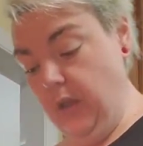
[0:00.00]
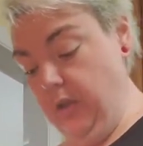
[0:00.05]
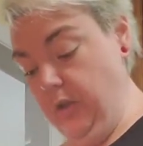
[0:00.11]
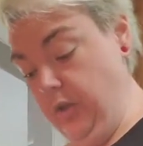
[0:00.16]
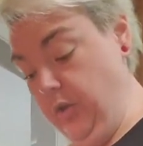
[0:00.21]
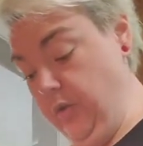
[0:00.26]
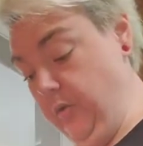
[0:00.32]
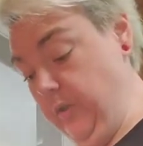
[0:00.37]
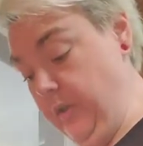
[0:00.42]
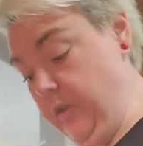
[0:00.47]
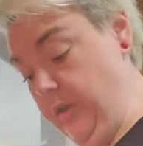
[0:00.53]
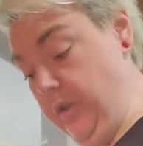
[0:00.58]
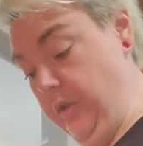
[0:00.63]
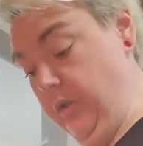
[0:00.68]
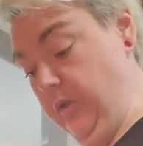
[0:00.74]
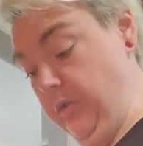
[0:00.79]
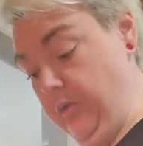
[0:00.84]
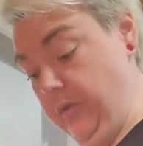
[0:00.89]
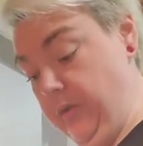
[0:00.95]
you can
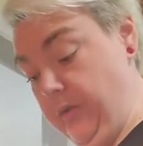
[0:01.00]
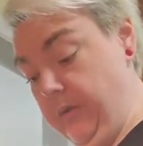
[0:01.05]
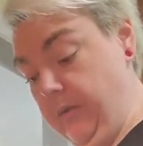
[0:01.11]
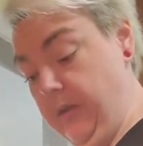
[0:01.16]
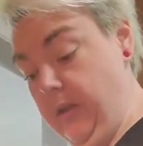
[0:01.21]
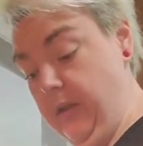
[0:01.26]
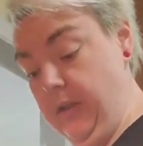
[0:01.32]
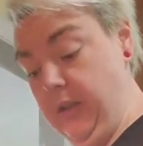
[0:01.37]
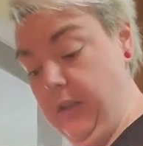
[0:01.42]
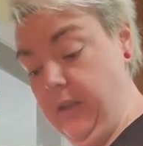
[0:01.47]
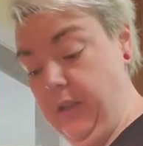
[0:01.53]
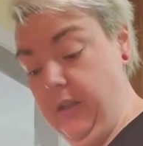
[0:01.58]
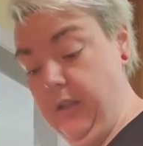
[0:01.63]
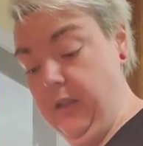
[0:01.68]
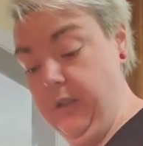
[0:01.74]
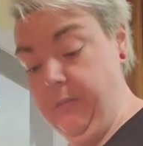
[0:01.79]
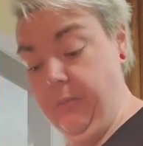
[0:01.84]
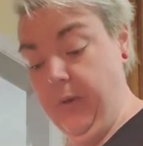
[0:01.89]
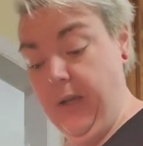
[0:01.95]
use
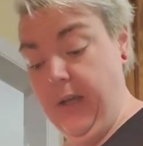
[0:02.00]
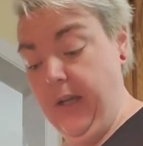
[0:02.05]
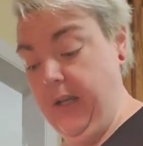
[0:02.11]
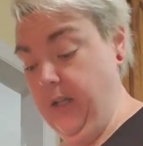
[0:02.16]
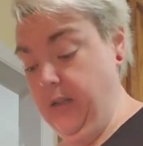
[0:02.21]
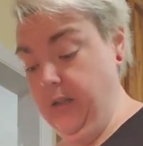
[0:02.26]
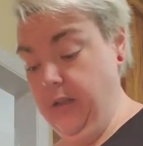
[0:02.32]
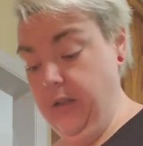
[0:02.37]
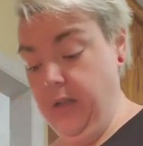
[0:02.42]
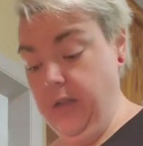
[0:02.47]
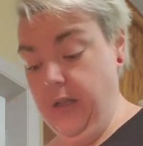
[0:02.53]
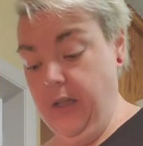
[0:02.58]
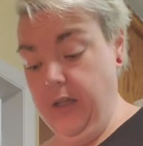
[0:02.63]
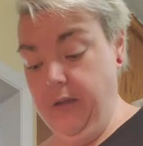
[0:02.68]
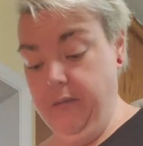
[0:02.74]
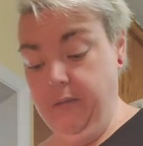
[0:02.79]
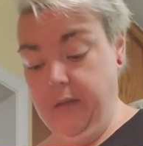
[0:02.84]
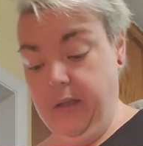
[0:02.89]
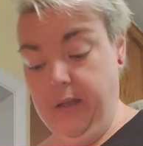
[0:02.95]
spray
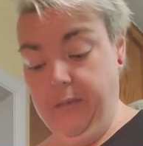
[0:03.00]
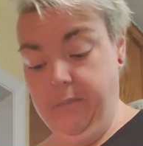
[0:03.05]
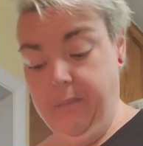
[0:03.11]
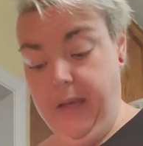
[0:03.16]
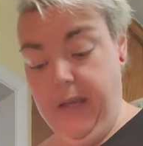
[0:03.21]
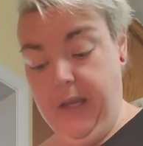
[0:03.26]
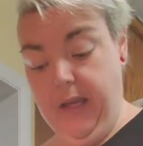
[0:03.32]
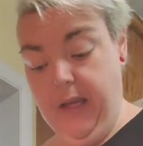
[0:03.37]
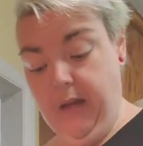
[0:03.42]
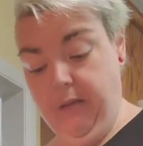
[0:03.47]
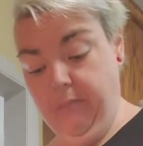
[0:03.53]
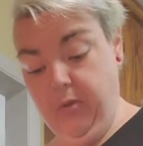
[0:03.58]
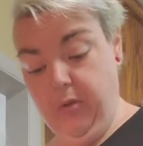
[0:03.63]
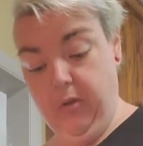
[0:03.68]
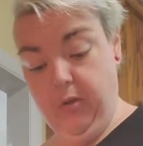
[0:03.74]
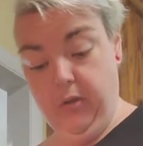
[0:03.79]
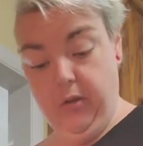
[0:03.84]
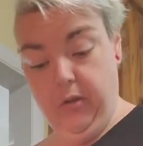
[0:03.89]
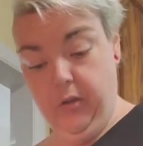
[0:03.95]
like Pam
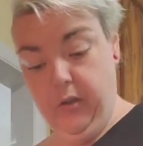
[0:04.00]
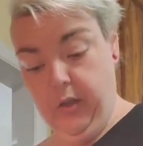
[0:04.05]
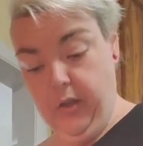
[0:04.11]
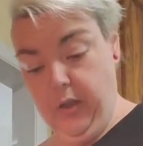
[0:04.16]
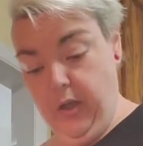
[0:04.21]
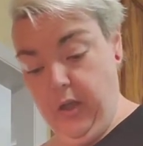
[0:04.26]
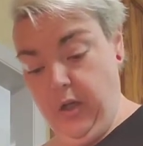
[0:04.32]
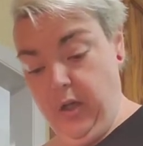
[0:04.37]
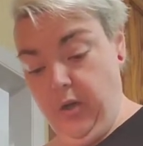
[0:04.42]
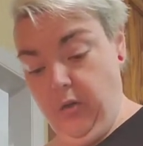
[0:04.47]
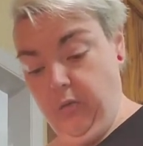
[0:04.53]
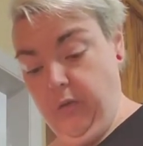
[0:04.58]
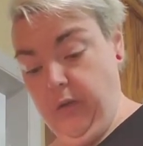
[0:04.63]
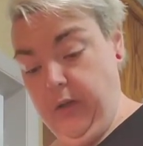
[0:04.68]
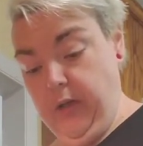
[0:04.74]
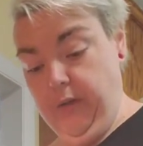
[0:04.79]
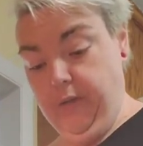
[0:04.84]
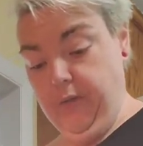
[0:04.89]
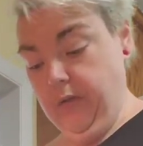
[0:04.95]
or
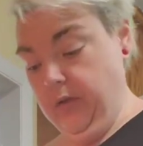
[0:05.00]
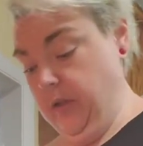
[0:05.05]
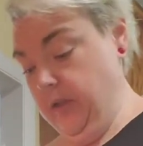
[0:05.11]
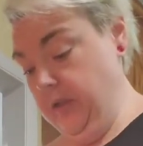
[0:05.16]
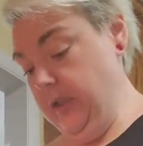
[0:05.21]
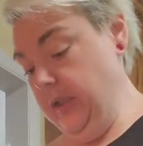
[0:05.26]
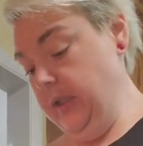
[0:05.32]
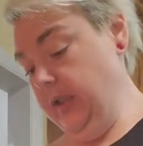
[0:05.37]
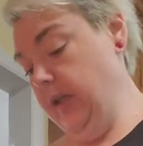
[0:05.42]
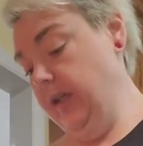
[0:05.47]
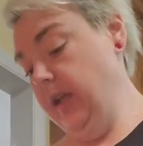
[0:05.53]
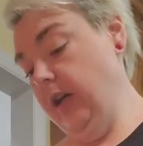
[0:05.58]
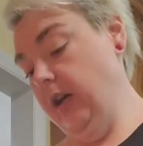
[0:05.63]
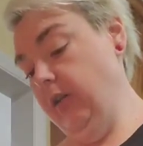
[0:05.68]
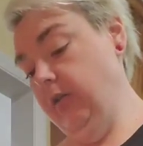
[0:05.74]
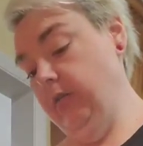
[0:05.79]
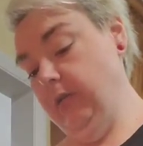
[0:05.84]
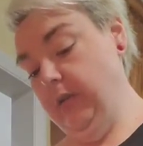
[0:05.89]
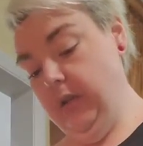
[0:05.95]
whatever to cut
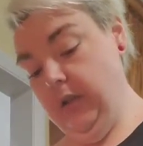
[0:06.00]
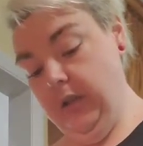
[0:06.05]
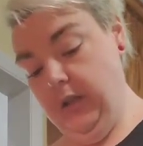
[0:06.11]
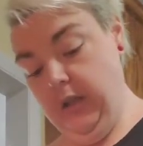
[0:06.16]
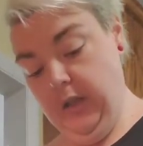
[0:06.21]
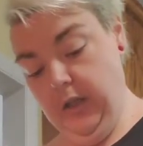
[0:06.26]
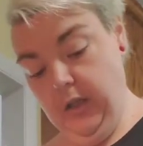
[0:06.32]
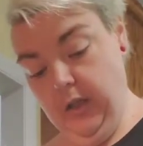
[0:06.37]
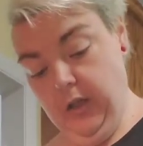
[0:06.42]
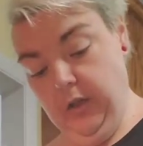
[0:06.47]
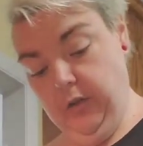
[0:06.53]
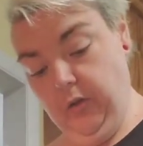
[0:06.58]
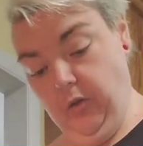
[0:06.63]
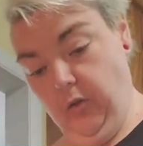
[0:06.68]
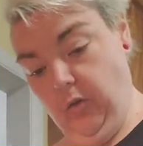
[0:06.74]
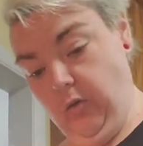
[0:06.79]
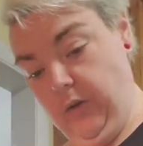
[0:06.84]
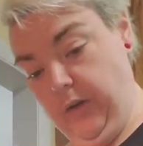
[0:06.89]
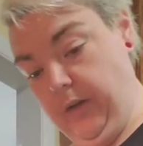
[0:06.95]
out
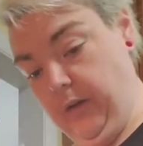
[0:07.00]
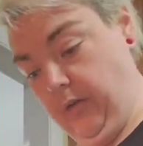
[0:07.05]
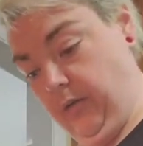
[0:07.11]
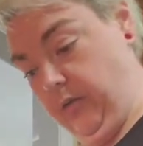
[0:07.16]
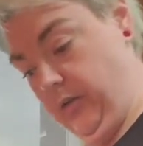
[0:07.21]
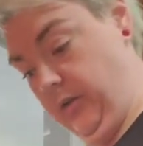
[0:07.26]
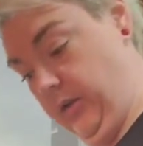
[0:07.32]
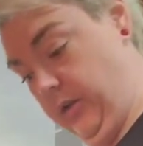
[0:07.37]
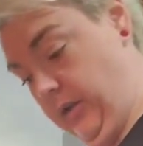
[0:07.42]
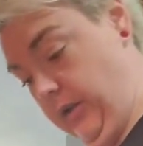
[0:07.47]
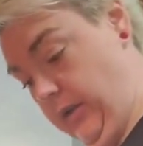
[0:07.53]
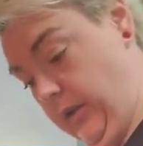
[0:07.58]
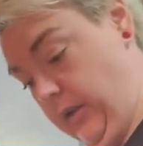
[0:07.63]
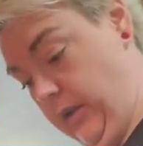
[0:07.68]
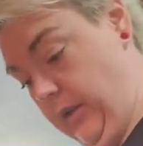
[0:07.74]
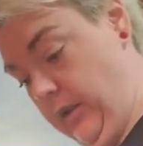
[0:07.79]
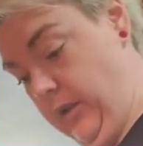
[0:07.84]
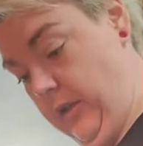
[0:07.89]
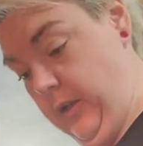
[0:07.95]
the oil,
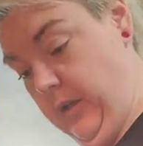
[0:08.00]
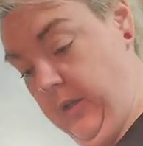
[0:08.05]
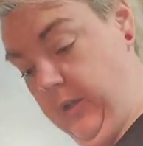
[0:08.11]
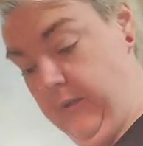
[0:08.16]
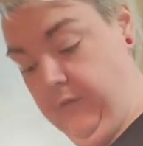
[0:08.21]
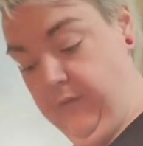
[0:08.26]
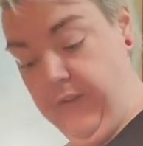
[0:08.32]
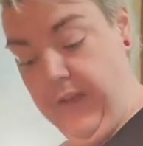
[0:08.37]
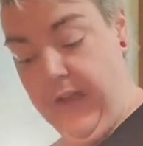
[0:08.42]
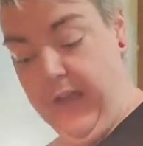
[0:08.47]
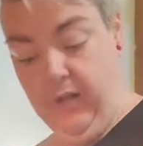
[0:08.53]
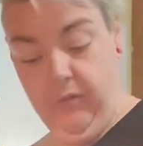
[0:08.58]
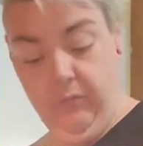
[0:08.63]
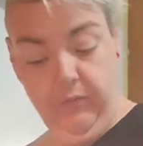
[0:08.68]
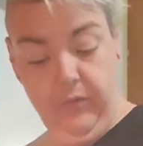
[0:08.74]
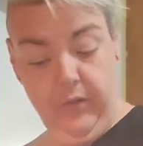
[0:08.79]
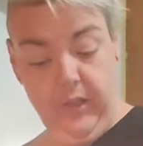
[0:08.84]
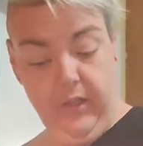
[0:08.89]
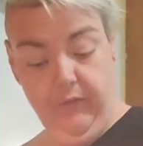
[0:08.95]
fat,
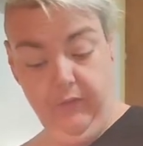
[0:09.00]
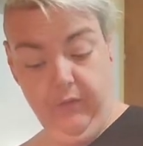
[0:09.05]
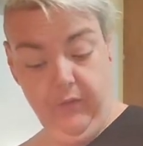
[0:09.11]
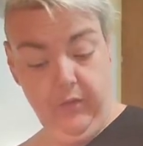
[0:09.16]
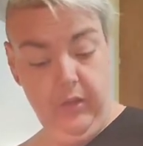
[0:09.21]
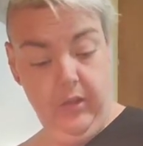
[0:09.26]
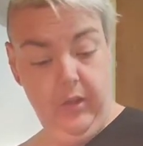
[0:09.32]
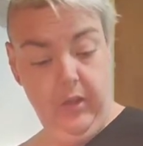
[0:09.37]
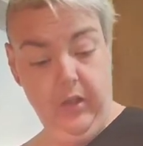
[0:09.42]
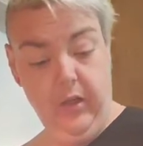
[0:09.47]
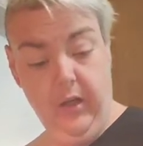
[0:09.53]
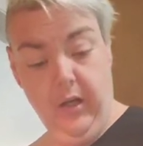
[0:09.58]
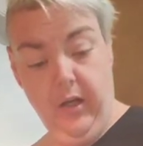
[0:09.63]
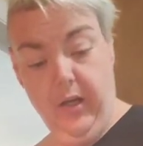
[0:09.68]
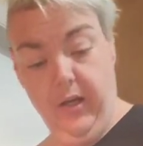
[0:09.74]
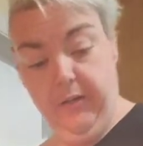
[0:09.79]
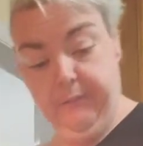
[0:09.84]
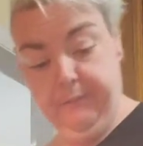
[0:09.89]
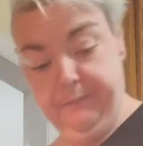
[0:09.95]
whatever.
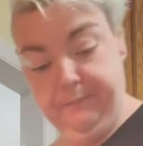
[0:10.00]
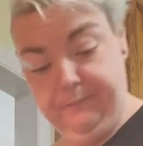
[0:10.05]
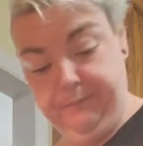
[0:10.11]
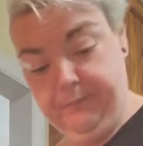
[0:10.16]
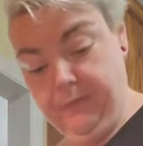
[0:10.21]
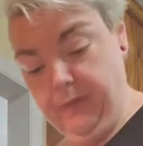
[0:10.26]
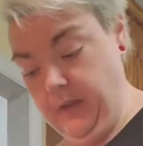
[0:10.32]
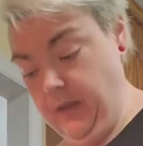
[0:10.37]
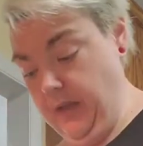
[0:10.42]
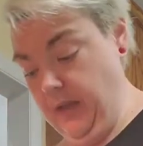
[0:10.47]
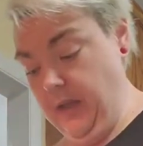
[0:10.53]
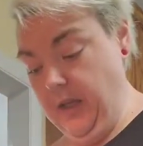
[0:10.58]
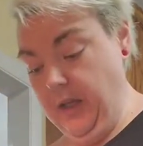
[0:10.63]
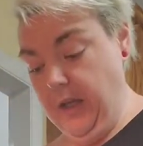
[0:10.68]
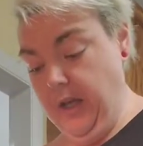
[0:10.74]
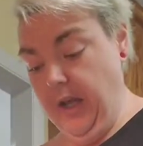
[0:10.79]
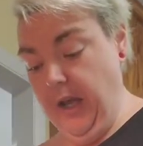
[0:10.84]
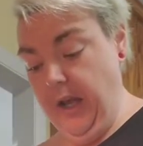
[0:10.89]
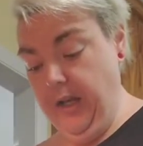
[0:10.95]

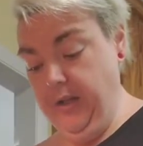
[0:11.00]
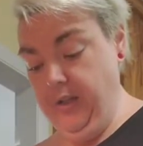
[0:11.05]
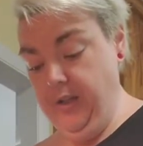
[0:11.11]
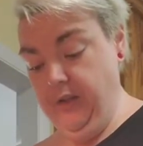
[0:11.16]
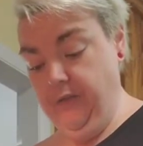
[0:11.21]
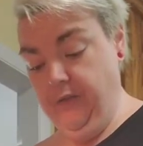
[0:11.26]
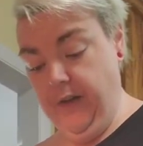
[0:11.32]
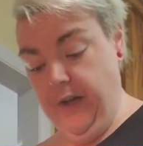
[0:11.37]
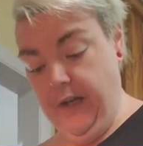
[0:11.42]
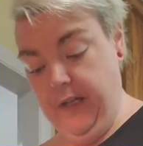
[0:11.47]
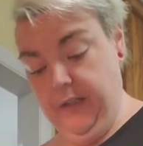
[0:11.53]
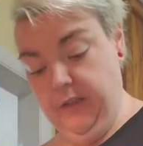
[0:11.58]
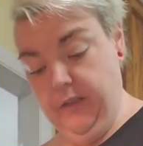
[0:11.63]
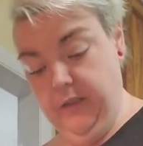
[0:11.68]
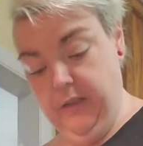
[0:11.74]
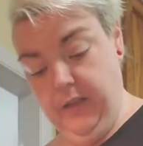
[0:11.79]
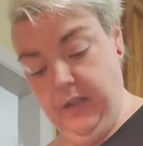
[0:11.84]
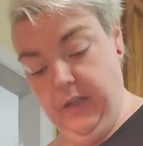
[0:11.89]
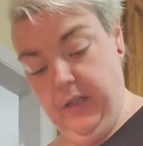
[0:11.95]
I just find
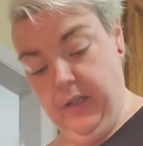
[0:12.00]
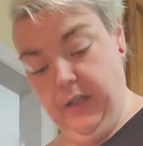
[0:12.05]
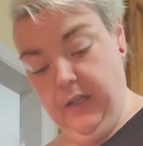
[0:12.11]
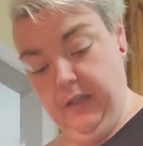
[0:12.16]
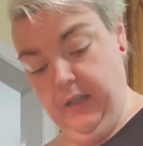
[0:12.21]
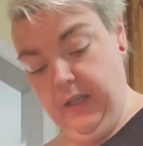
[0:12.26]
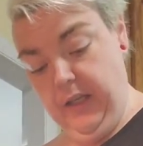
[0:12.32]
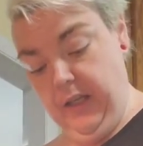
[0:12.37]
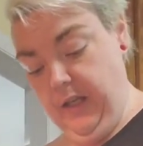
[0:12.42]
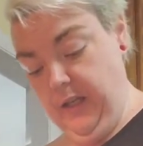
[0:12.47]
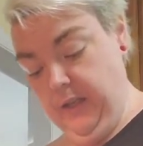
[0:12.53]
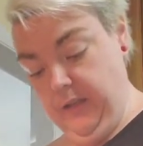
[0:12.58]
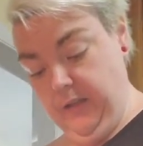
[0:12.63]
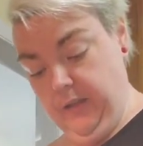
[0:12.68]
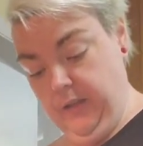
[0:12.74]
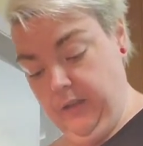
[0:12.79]
that